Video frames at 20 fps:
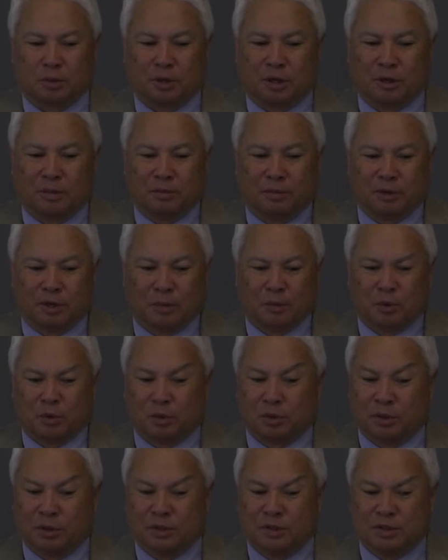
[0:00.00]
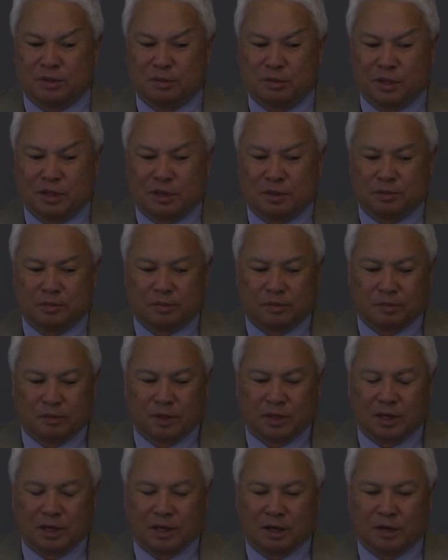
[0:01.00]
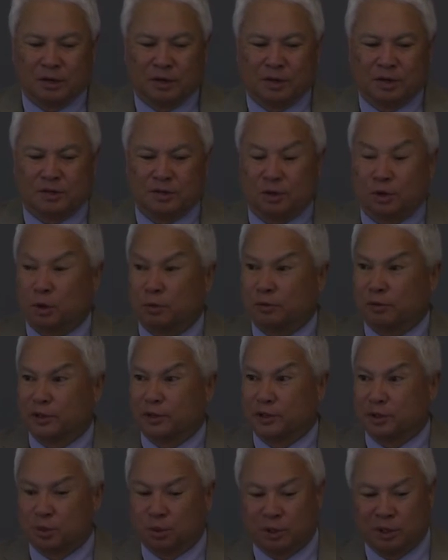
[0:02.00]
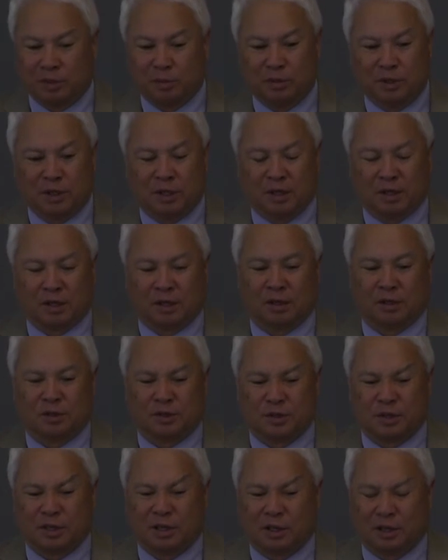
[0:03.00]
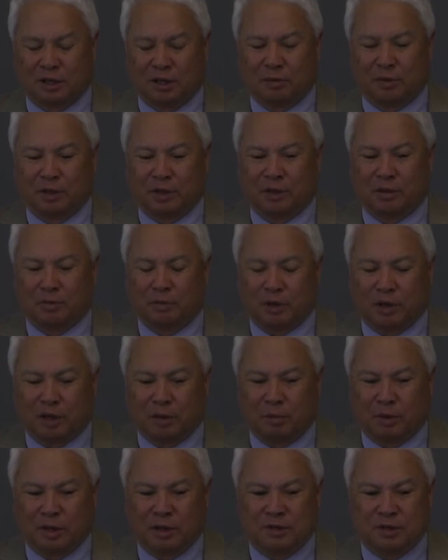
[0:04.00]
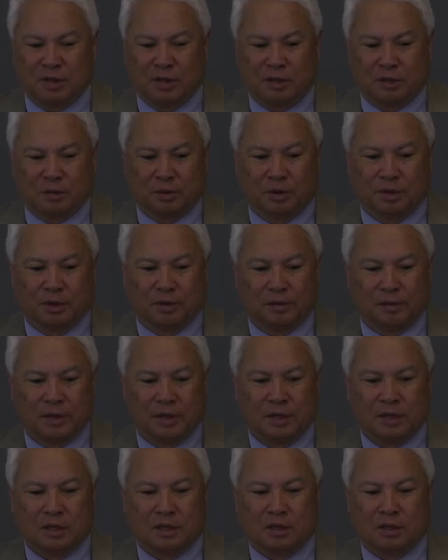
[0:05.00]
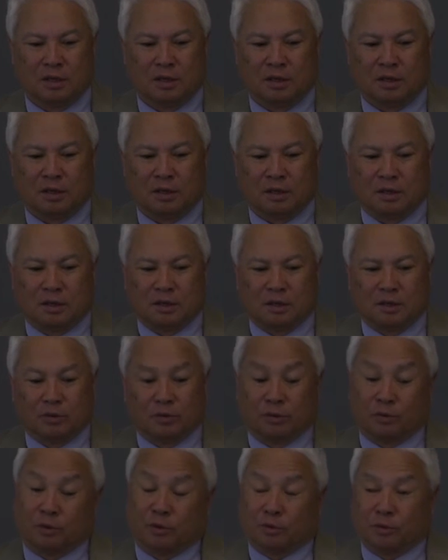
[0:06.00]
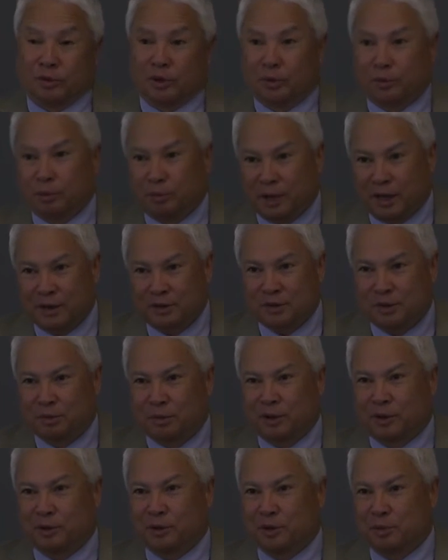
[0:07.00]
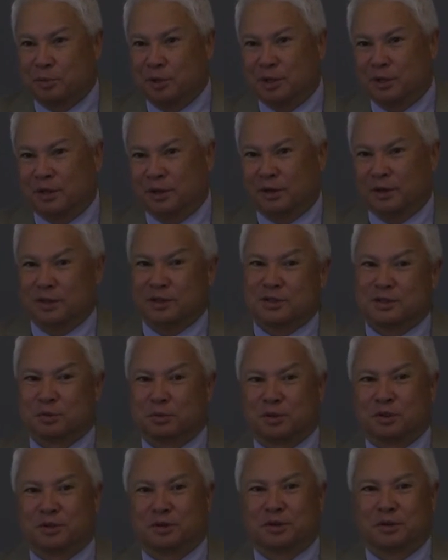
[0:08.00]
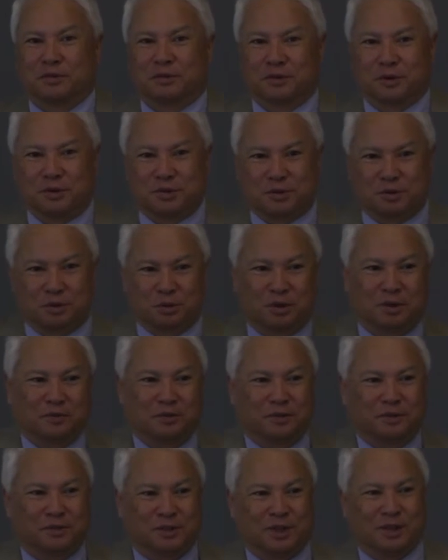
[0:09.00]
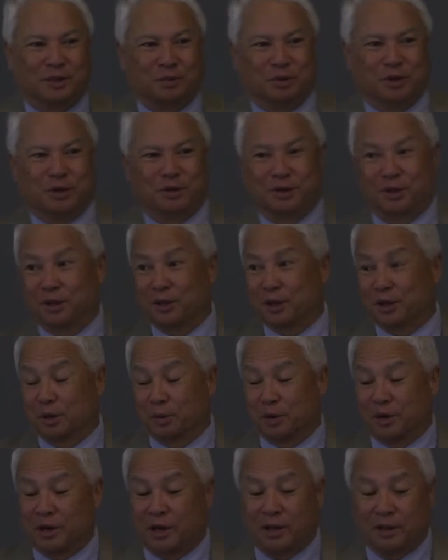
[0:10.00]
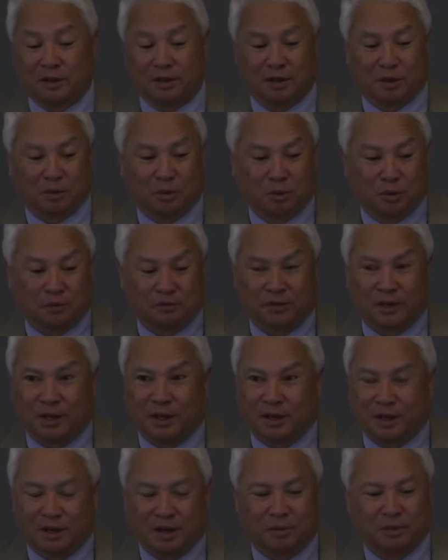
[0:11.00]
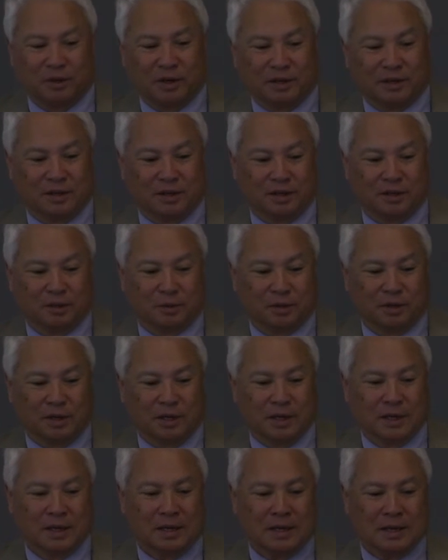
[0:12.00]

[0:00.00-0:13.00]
about, number ones in many, many areas, and hopefully $20 billion in economic impact by January. Well, actually, actually might already be there, December 31st of 2015. We're either there or we're not there, but we'll find out by January.